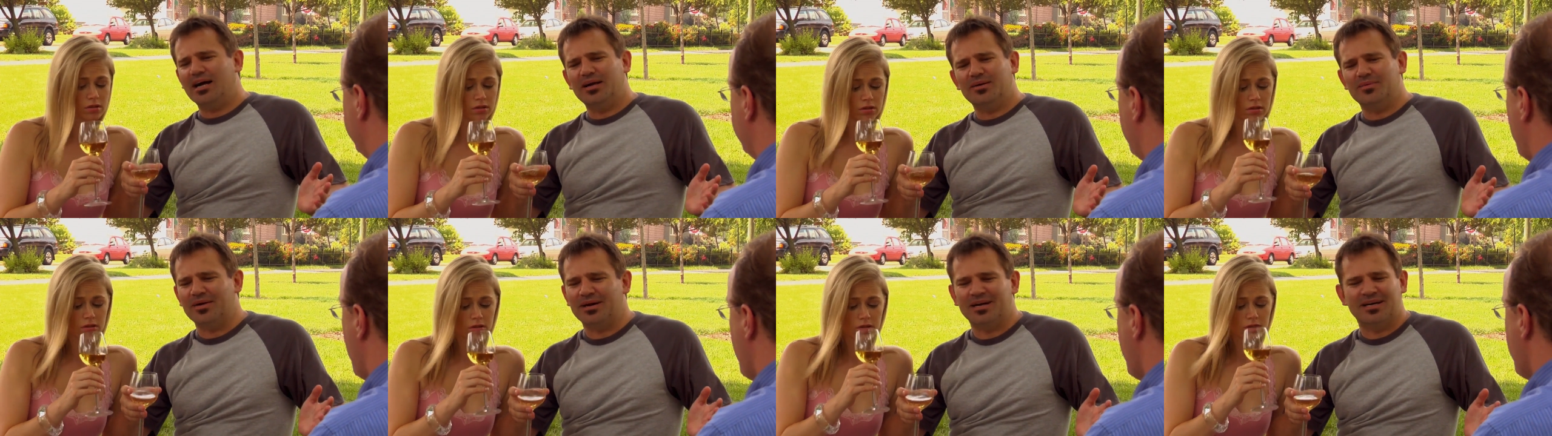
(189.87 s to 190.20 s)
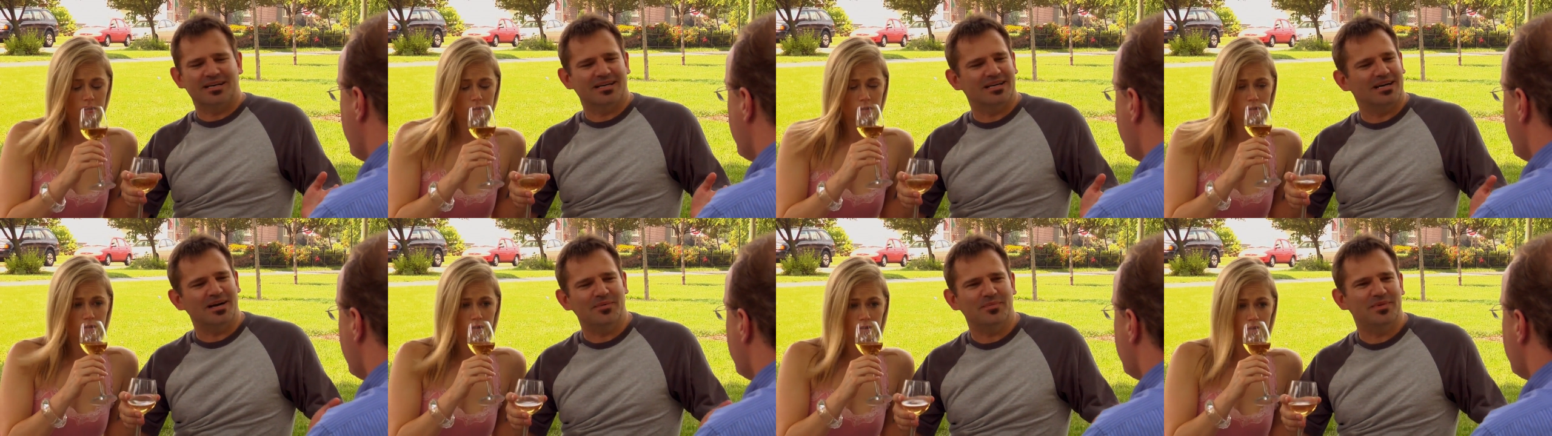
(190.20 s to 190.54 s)

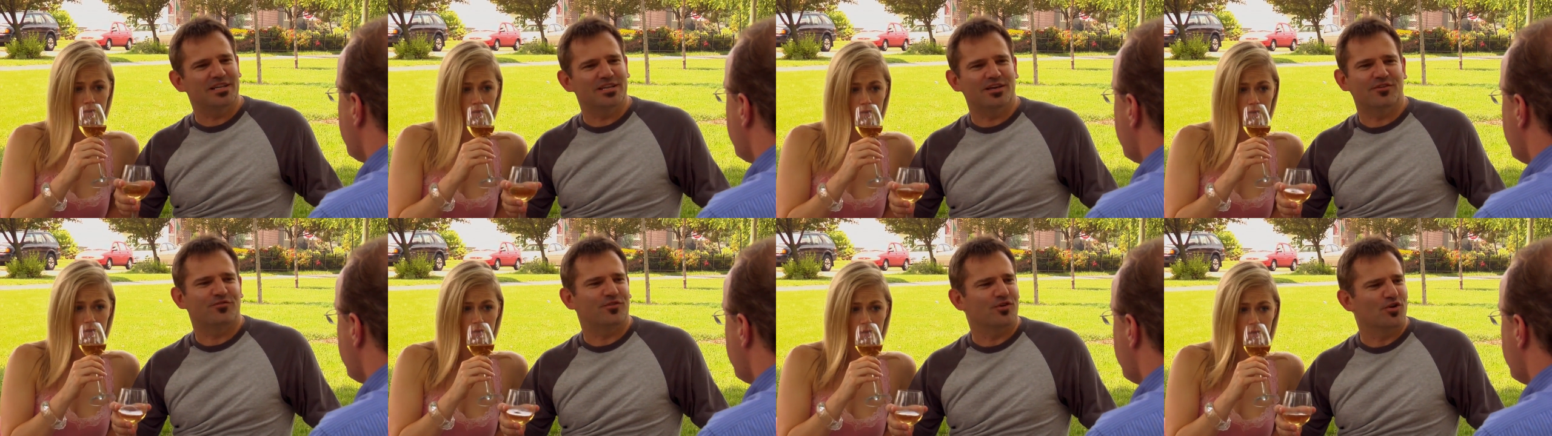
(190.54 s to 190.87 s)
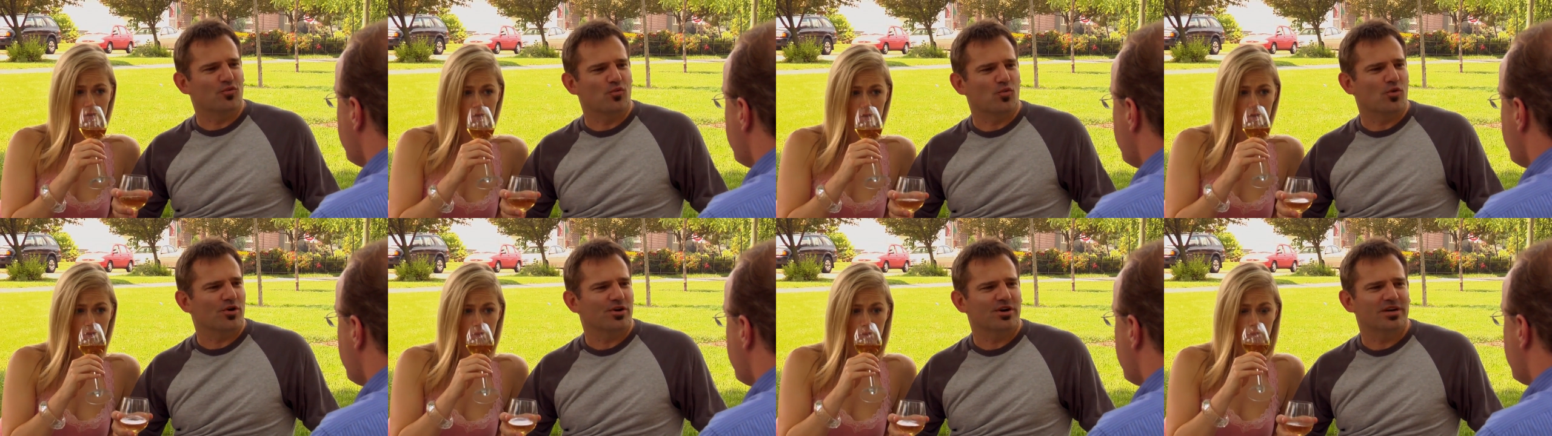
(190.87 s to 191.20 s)
Speaker 1: I, I mean, if
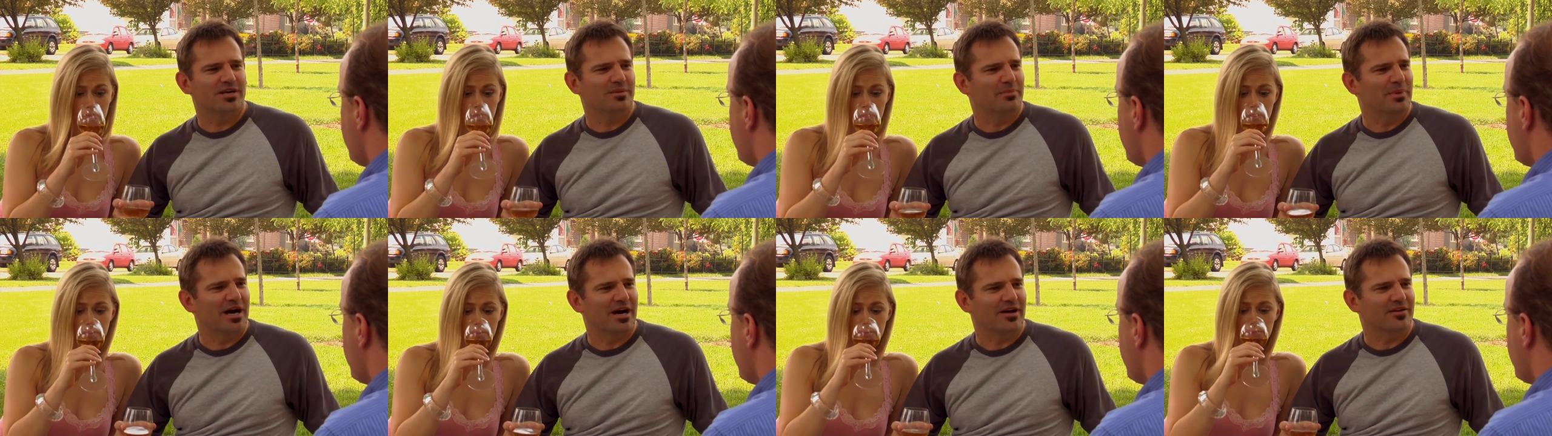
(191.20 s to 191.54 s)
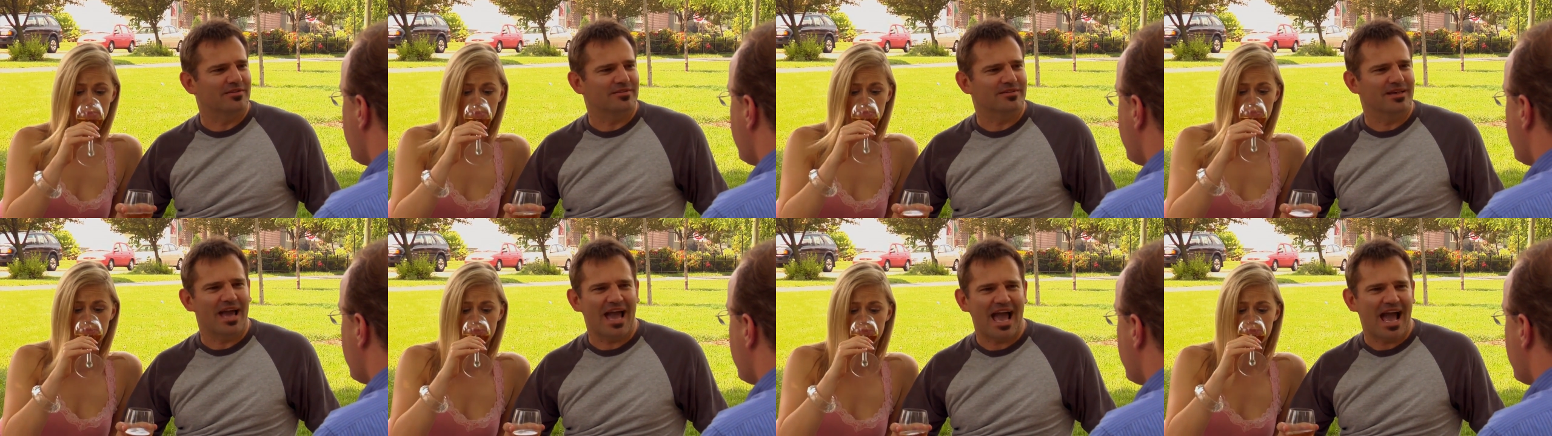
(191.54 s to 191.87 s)
you're worried
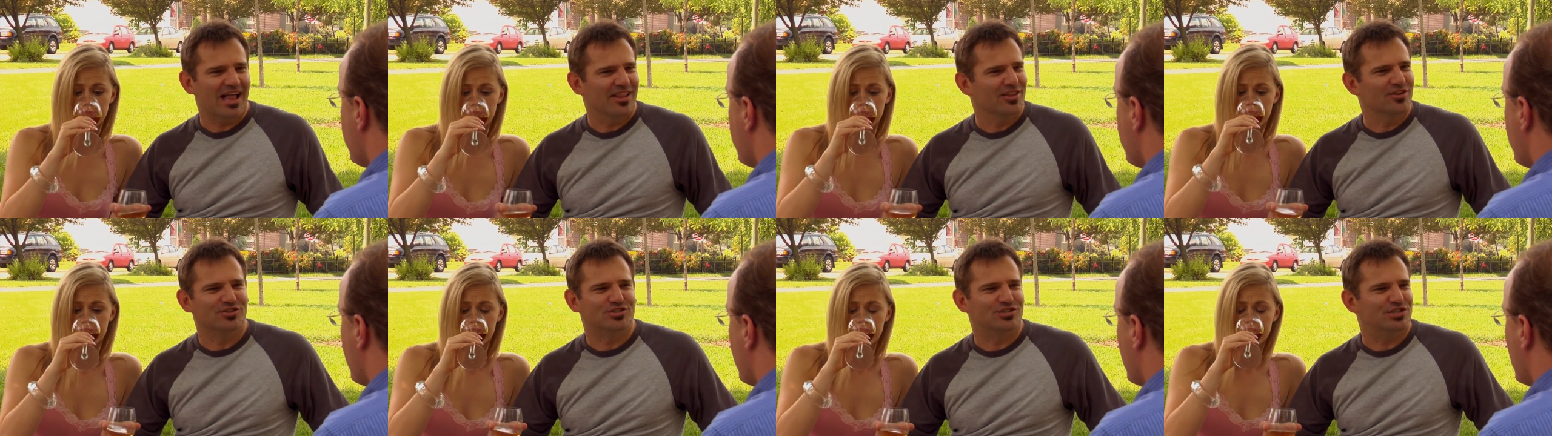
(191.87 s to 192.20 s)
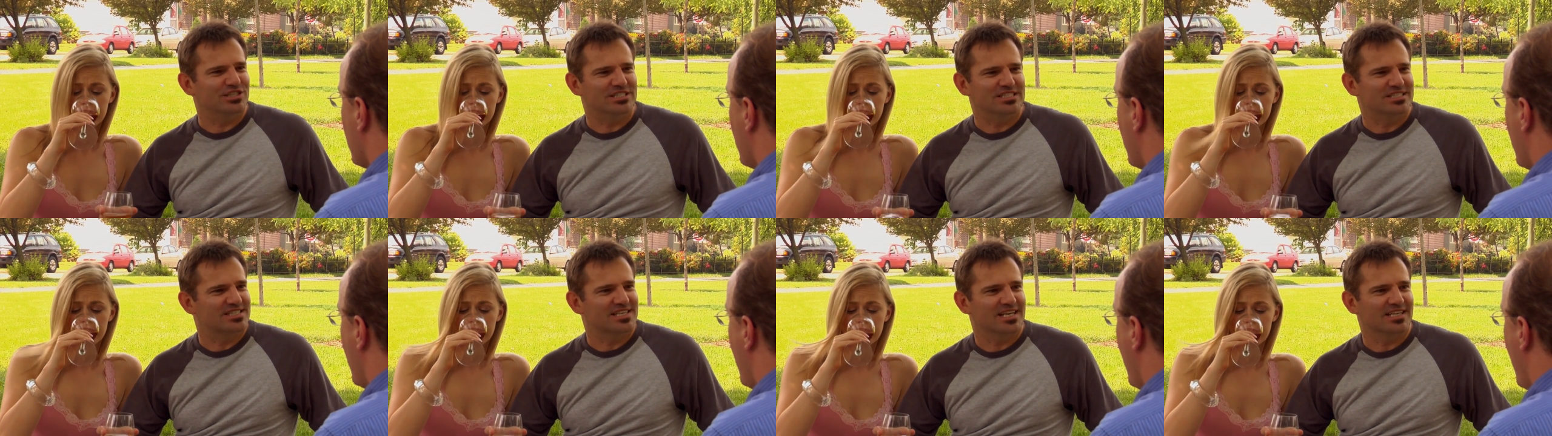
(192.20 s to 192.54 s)
about
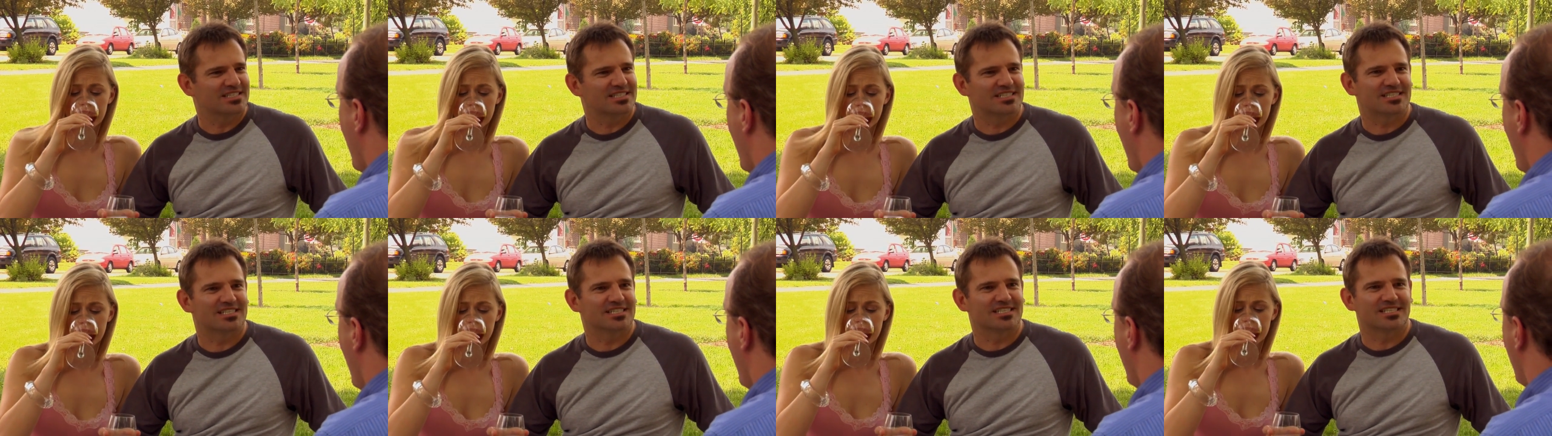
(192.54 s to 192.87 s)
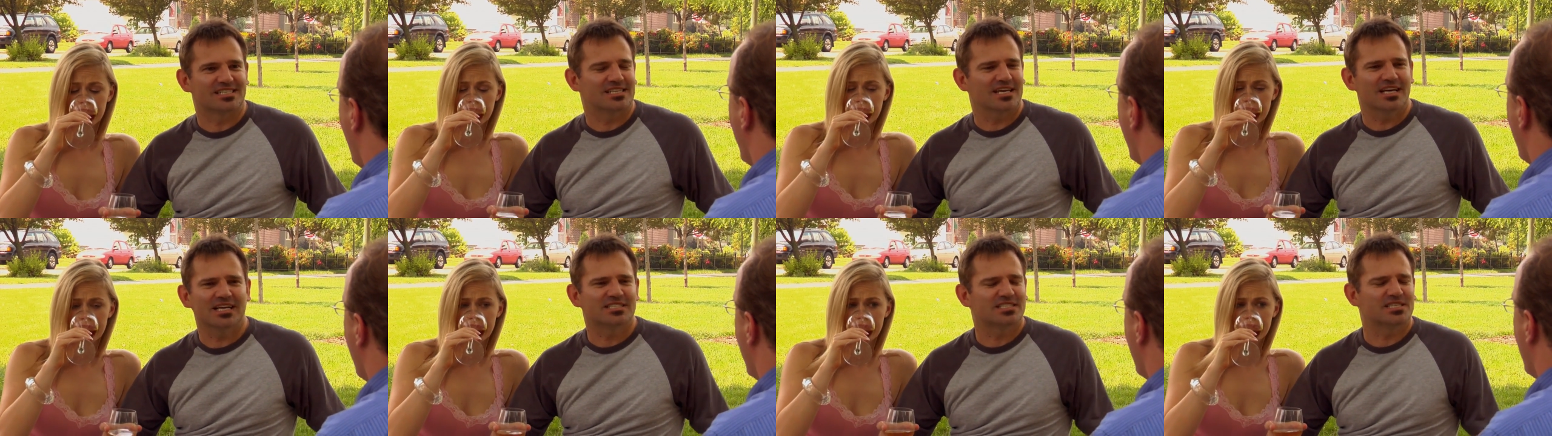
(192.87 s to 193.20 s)
allergies, that's
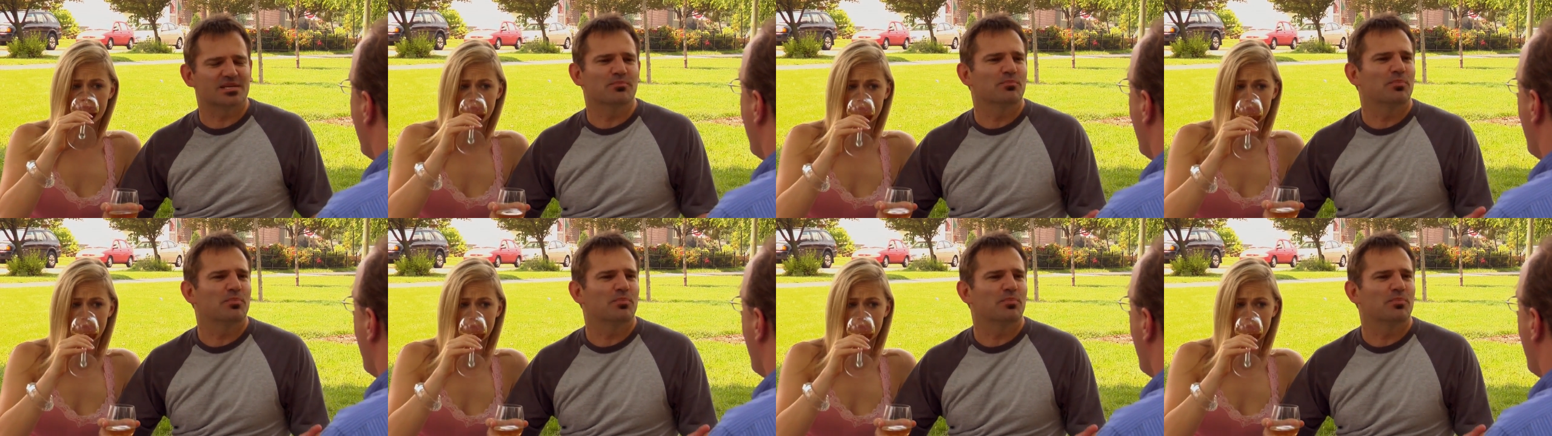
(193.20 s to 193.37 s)
just, it's